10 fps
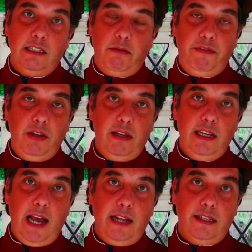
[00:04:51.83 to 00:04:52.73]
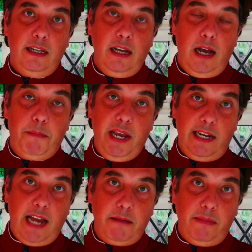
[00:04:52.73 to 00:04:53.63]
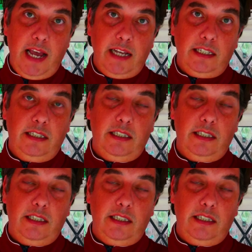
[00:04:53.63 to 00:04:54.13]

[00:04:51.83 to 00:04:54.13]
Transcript: So if you can get a big name guest,